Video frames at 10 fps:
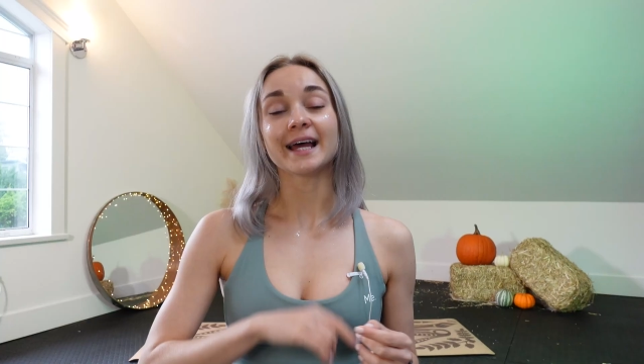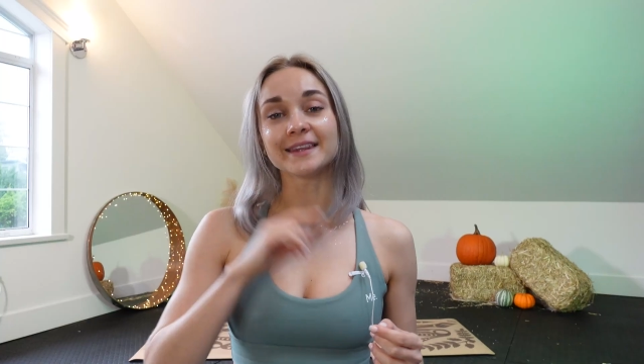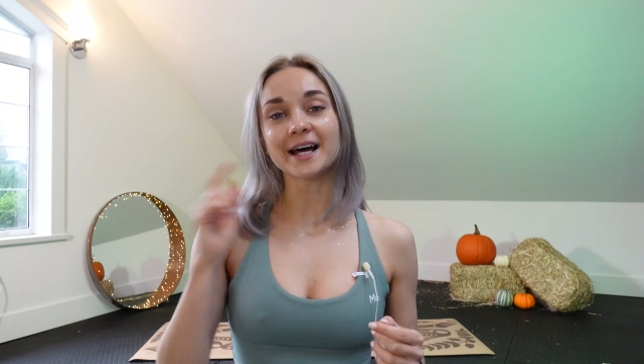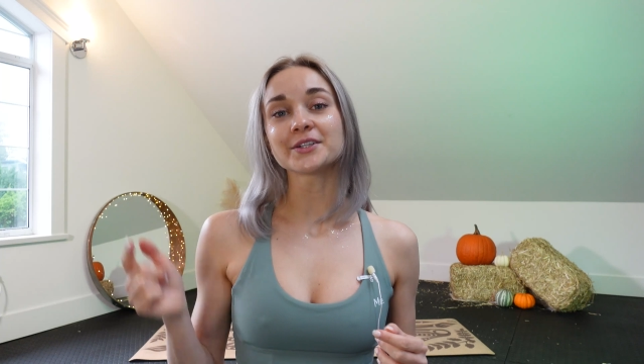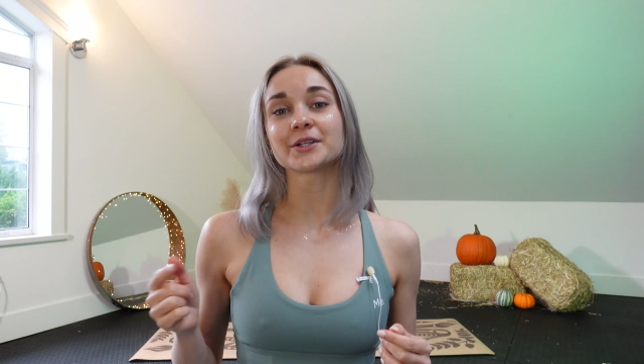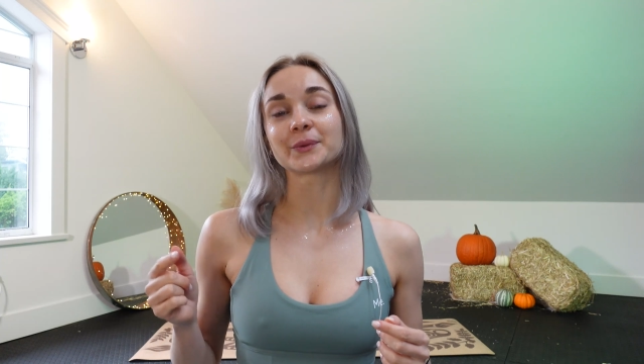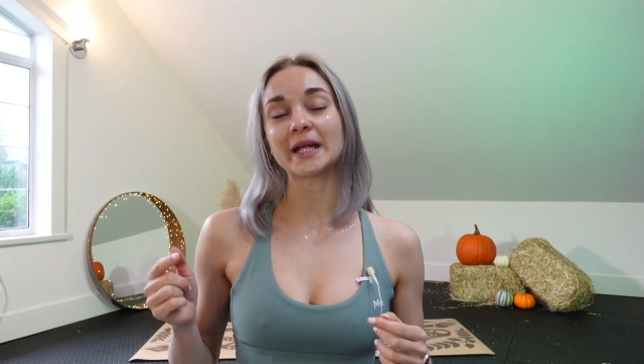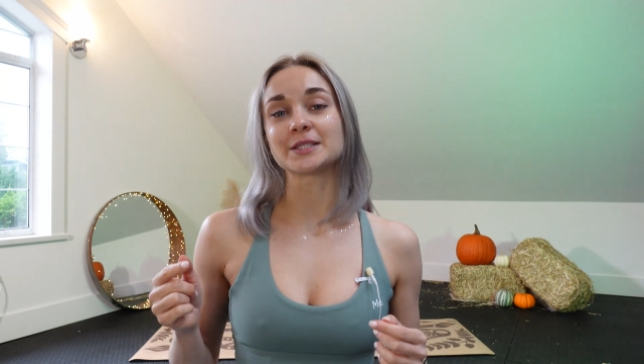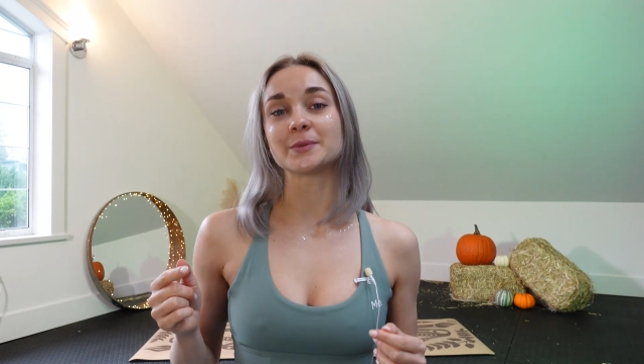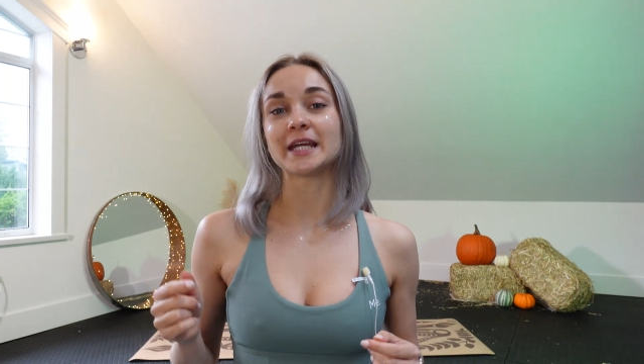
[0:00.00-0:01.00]
Another
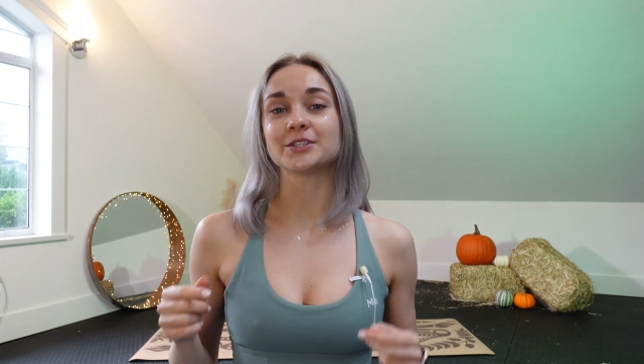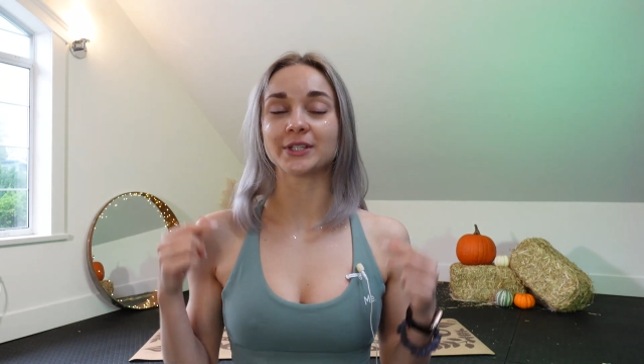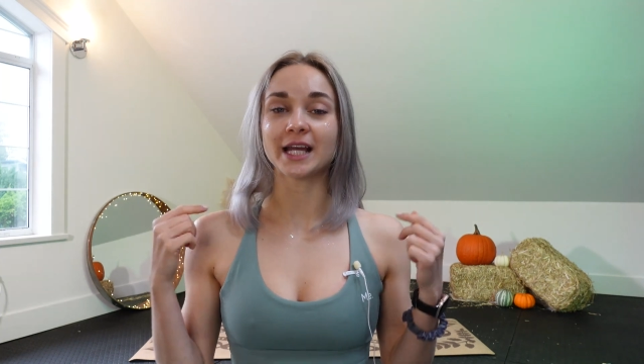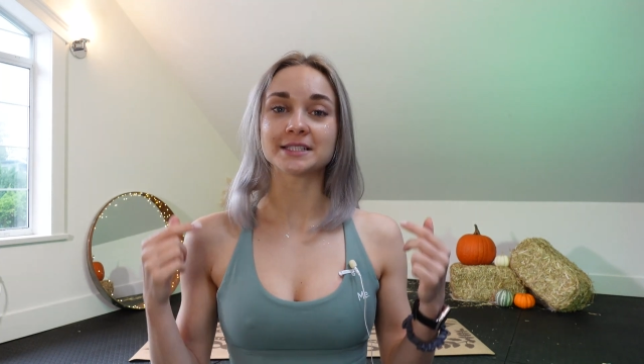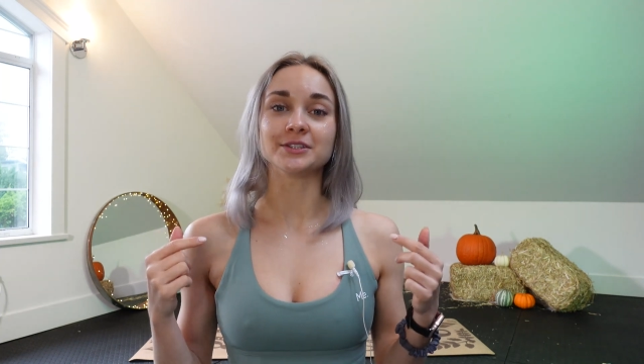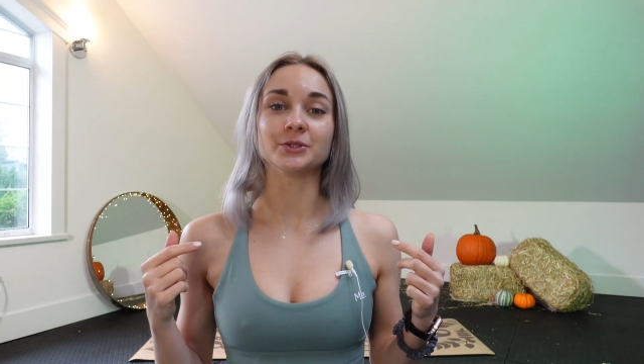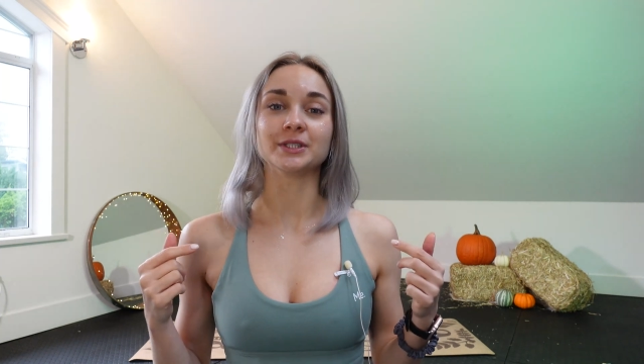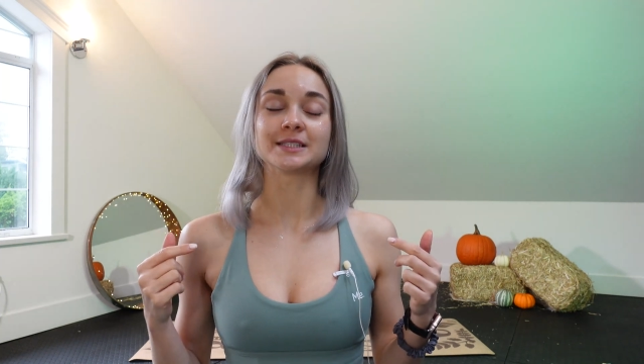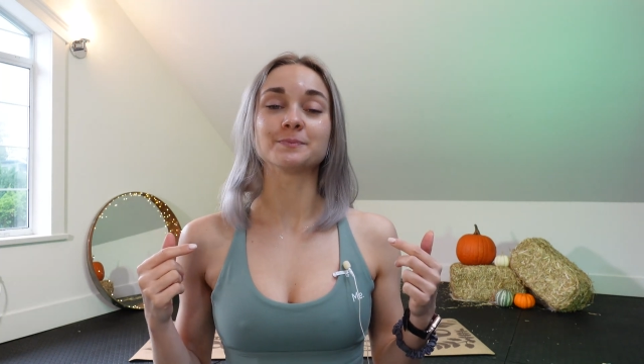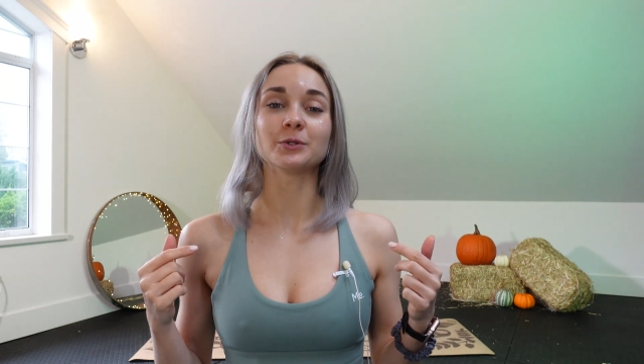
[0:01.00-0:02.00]
great way to get into
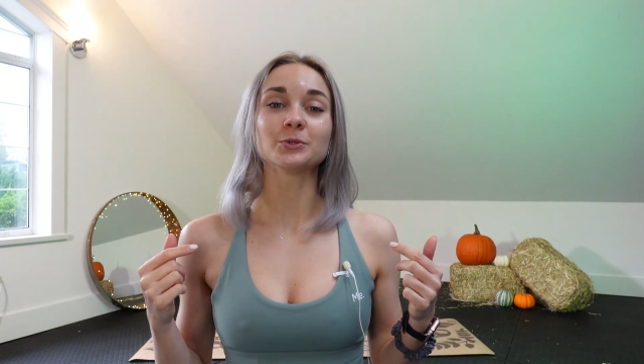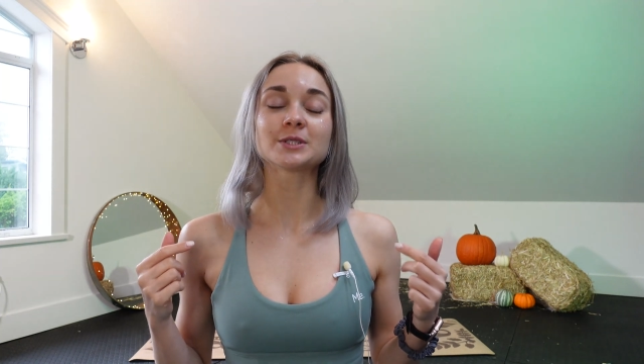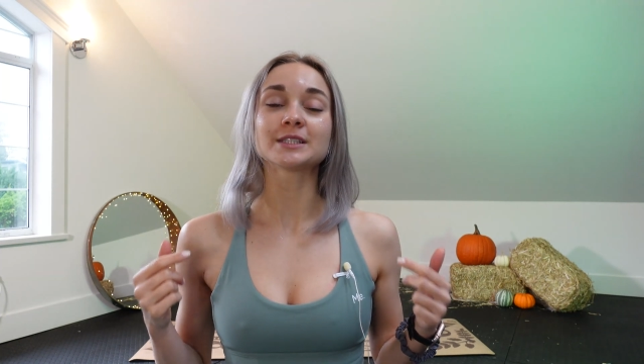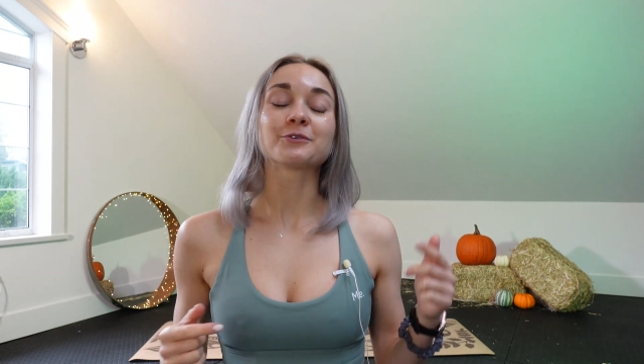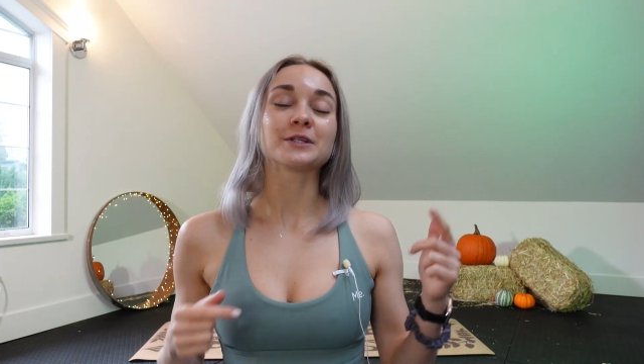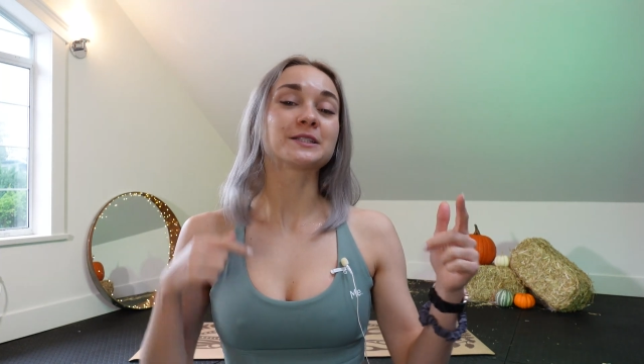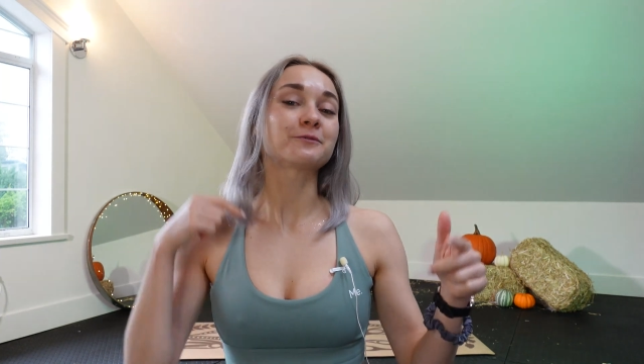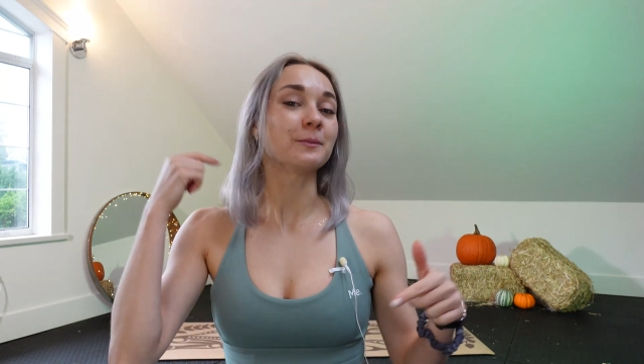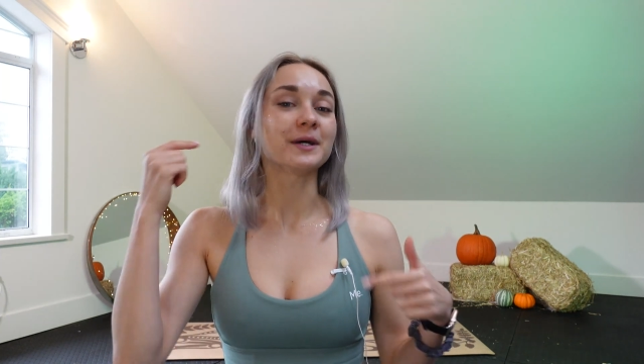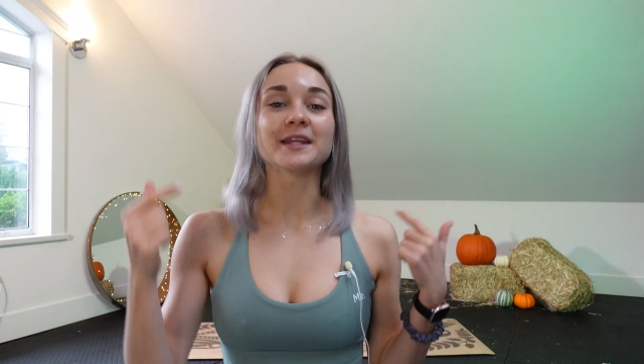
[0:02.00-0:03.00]
this pose is
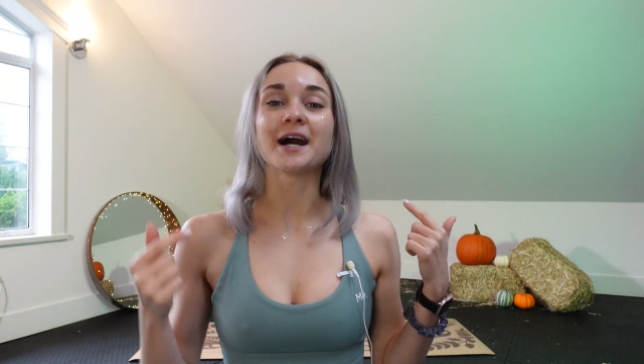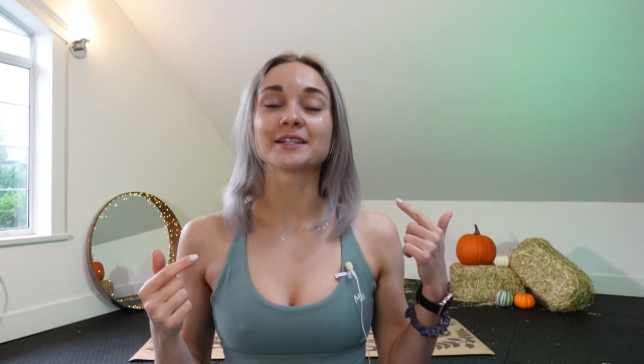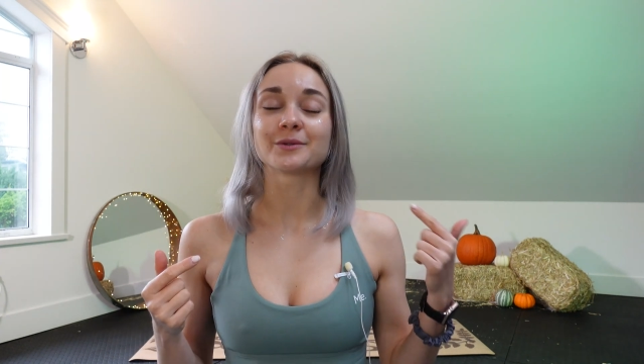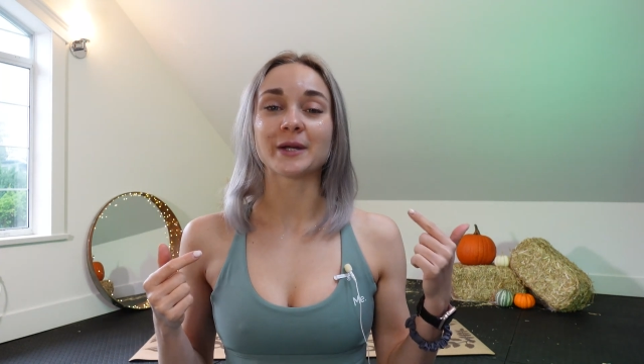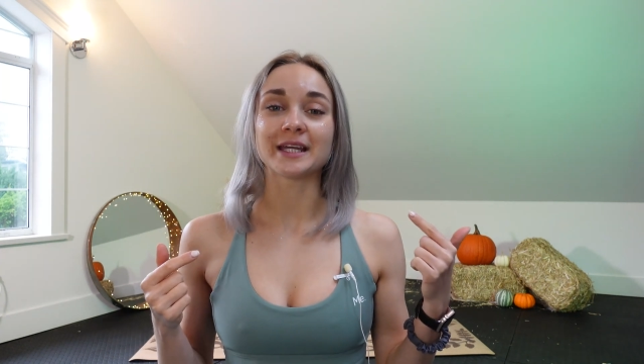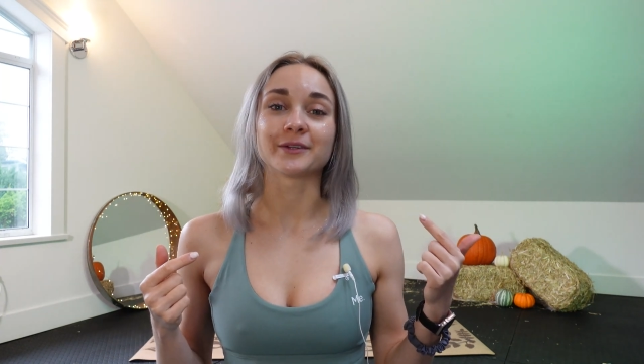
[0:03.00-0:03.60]
from another way